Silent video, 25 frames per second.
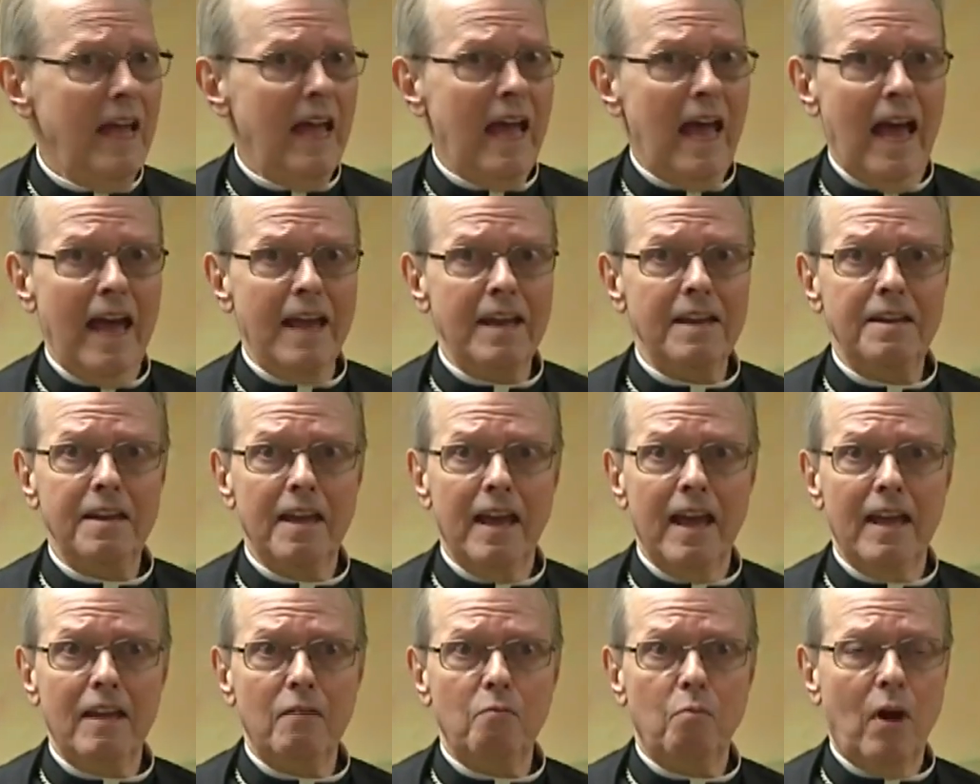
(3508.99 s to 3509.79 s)
And
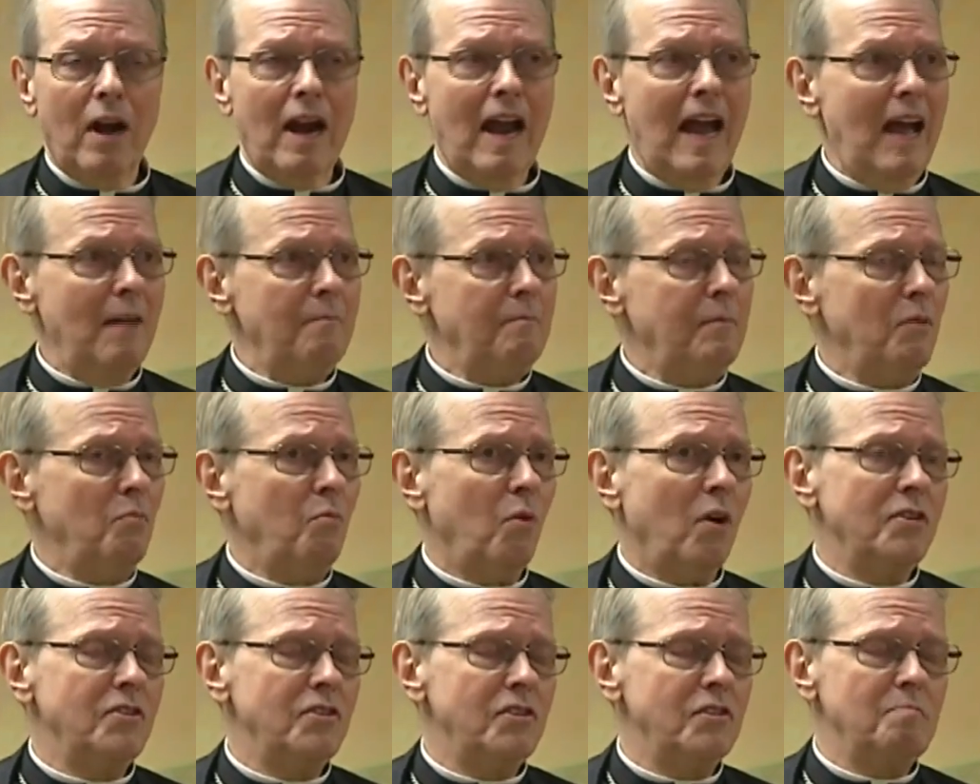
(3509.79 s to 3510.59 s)
uh, what happened
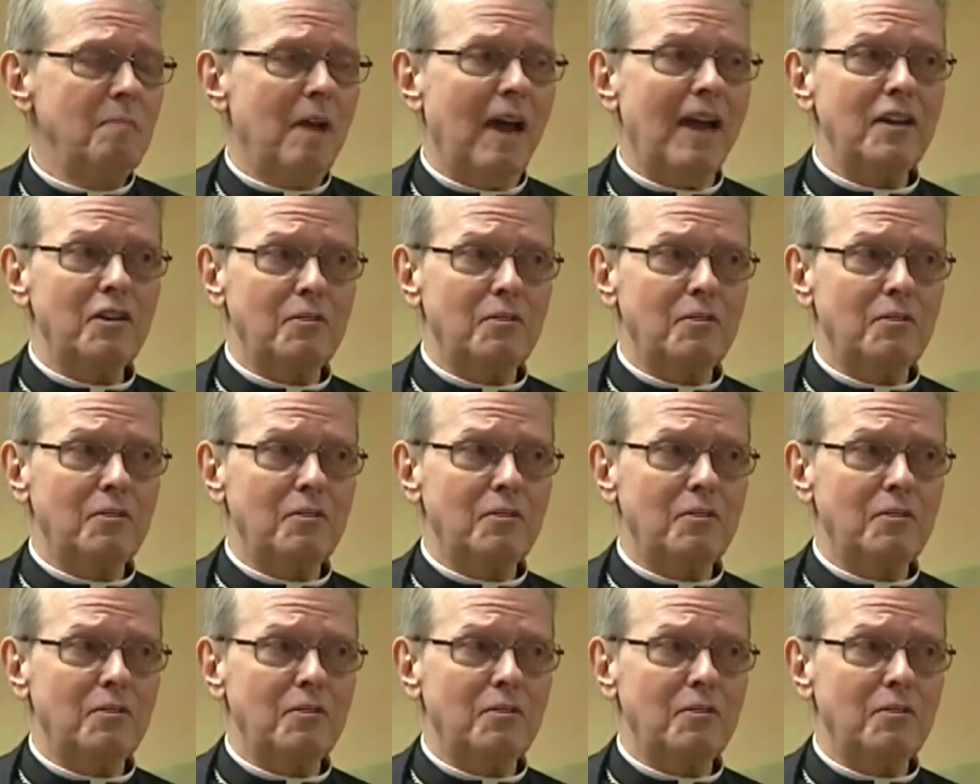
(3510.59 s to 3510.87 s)
was, is my